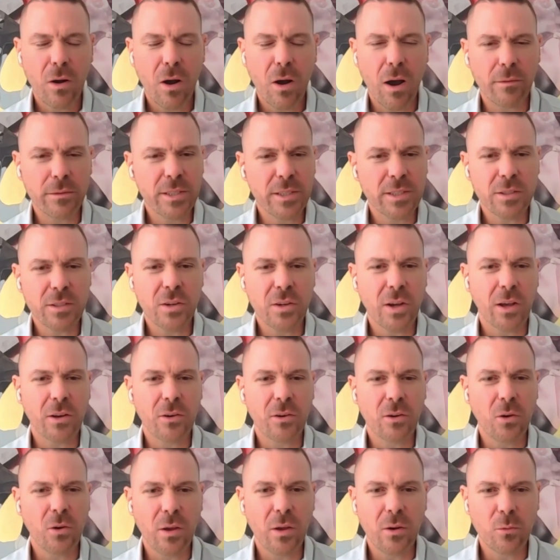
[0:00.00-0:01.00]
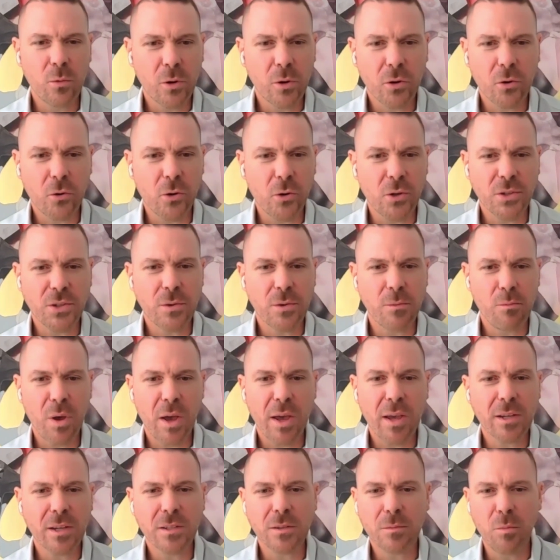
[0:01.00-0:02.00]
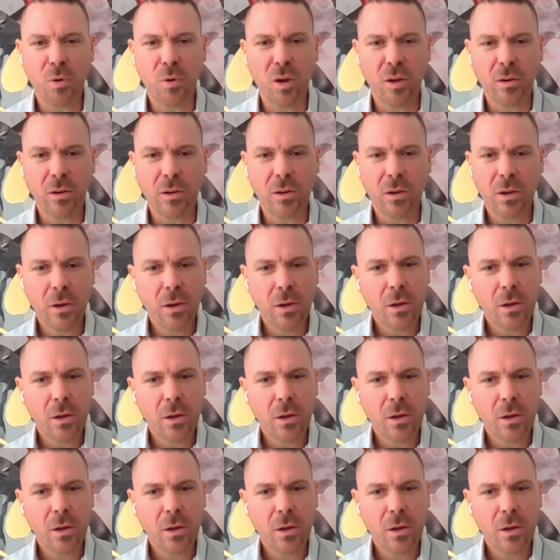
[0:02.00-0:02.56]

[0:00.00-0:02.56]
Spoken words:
obviously I know that we're Christian based, but,